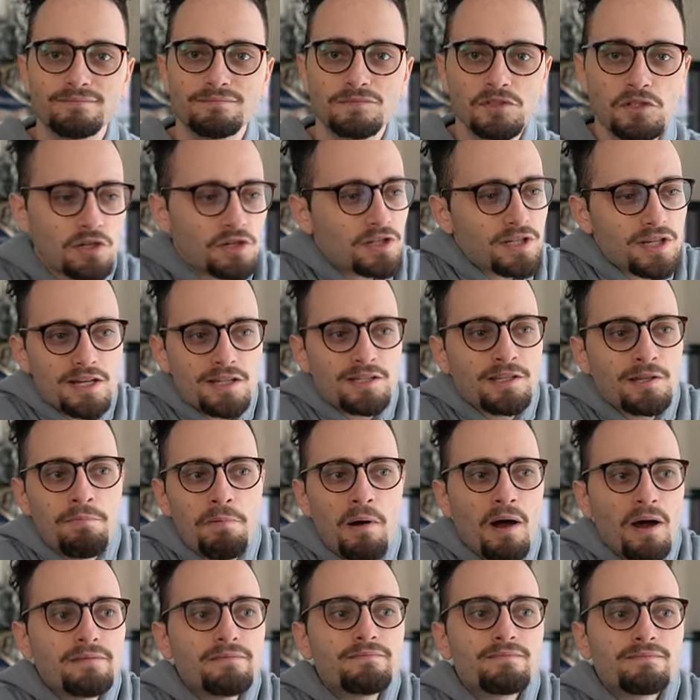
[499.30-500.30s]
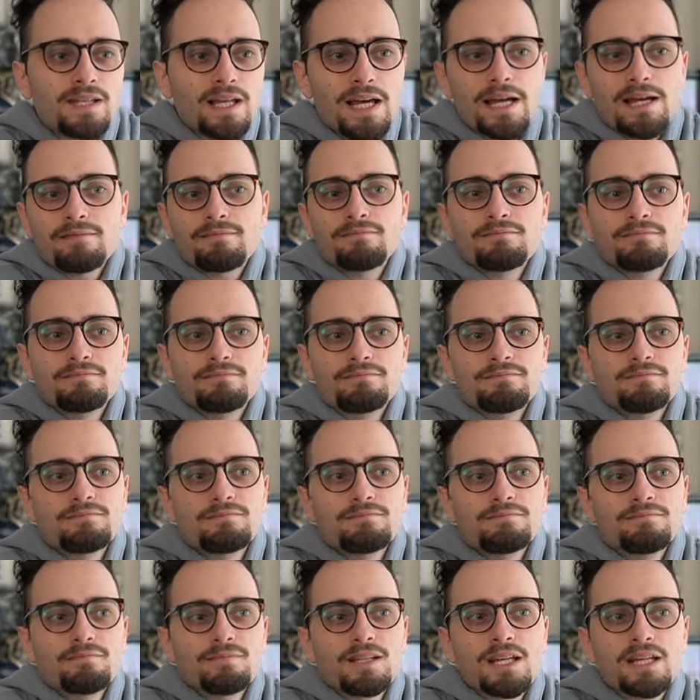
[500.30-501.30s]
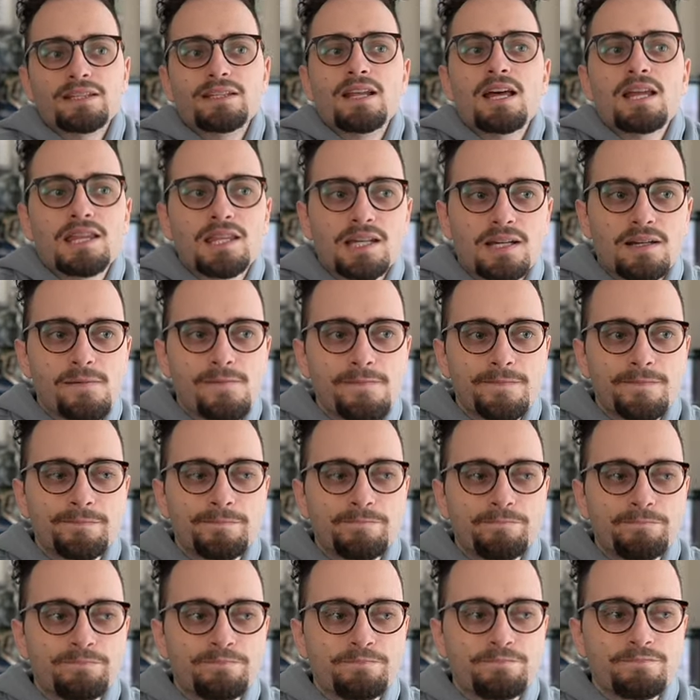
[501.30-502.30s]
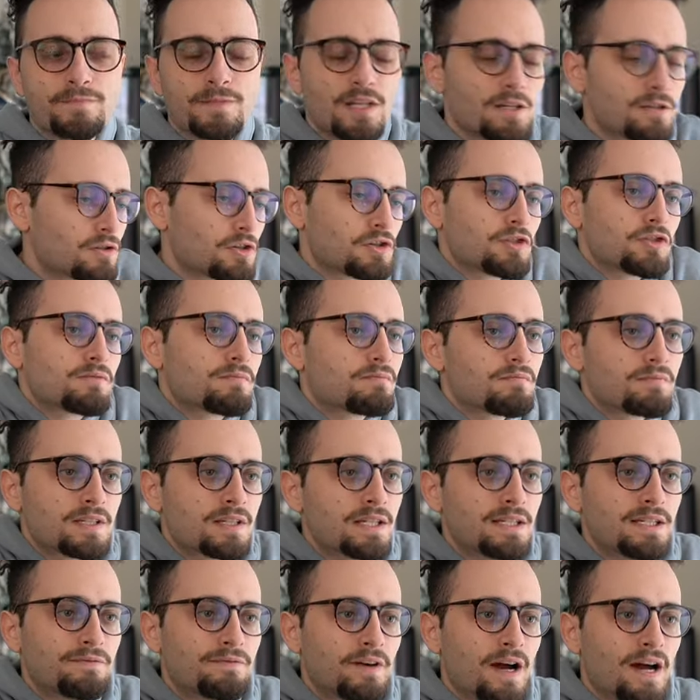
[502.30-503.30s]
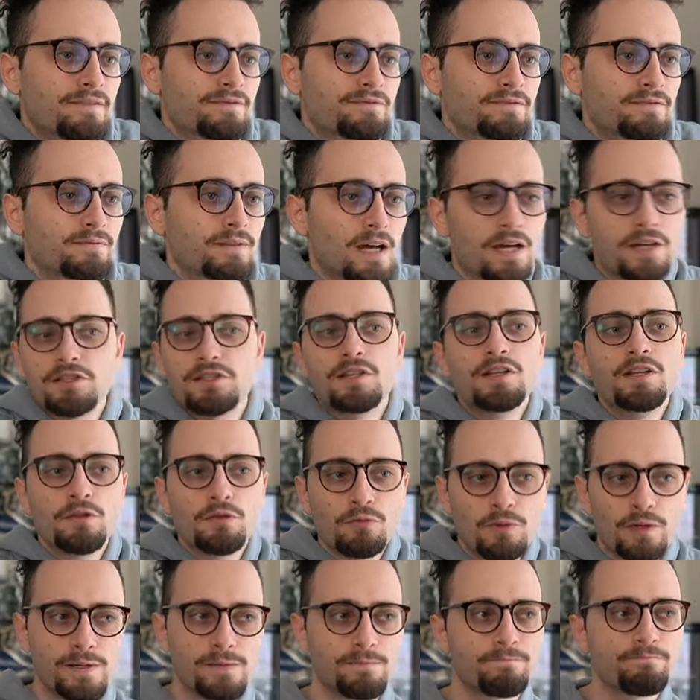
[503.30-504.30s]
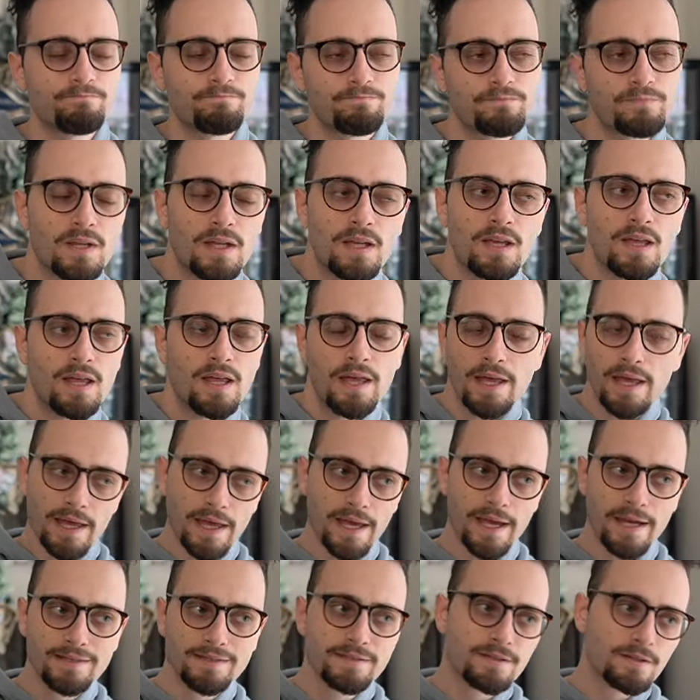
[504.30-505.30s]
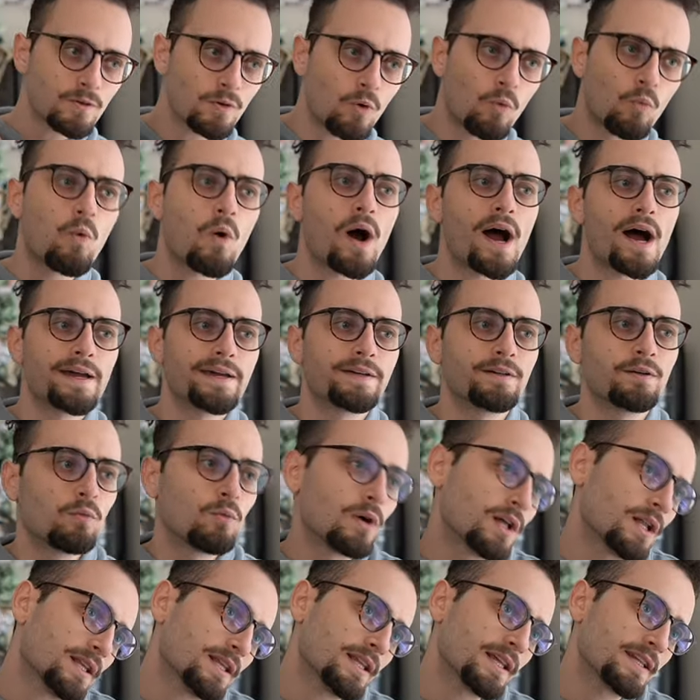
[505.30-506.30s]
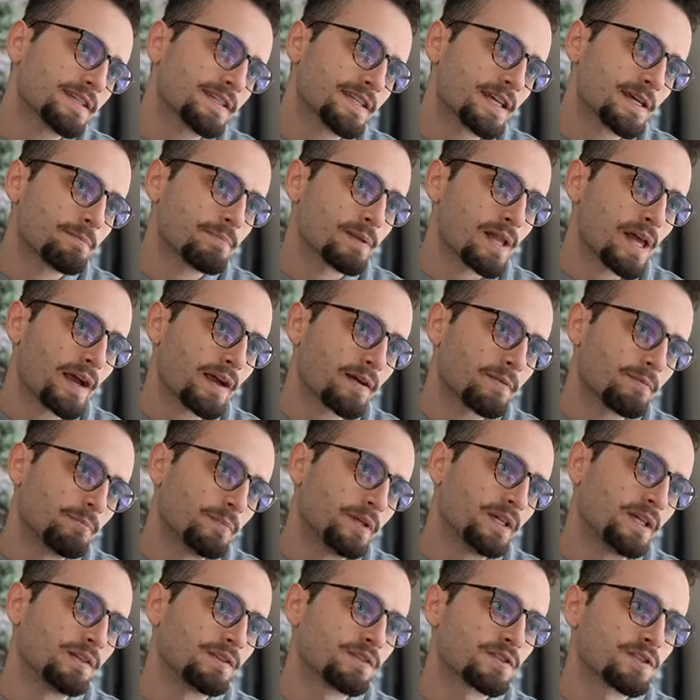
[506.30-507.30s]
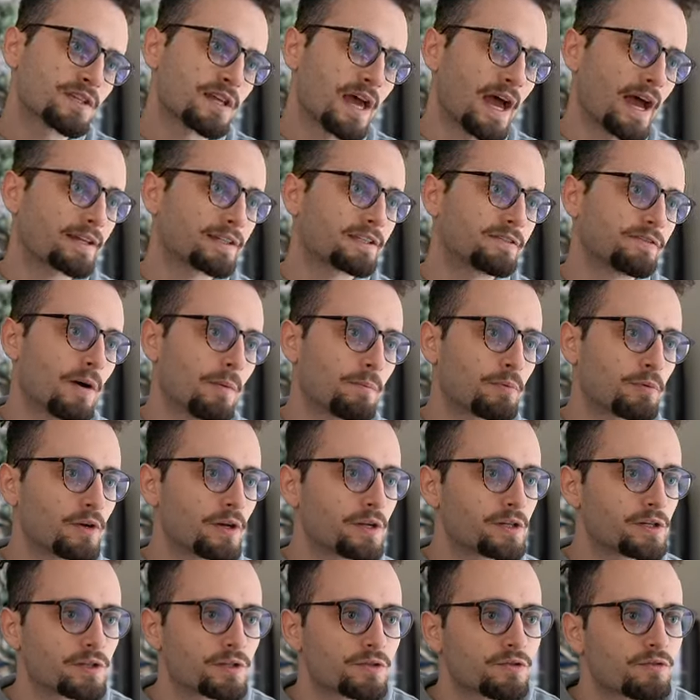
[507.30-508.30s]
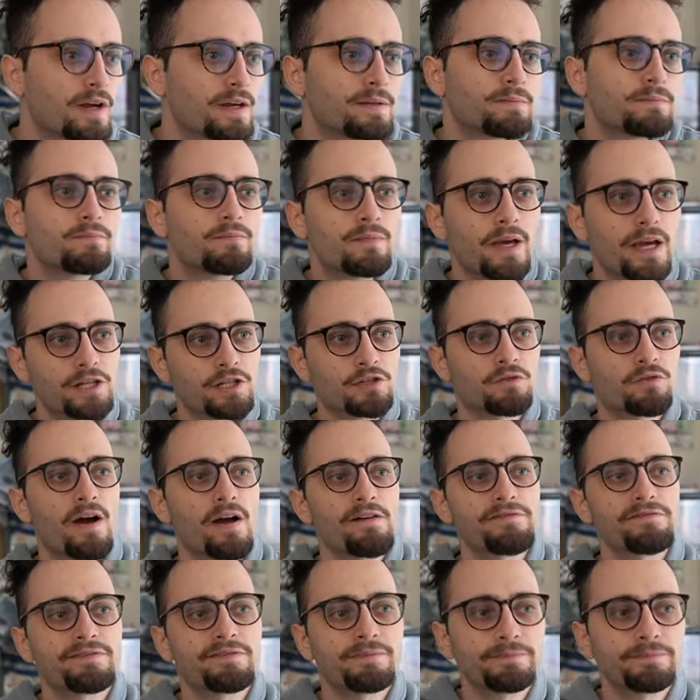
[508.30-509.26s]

just takes the pawn like like nothing. Uh, just CD5, uh, CD3. And why? Well, let's say black begins active operations, right? H5.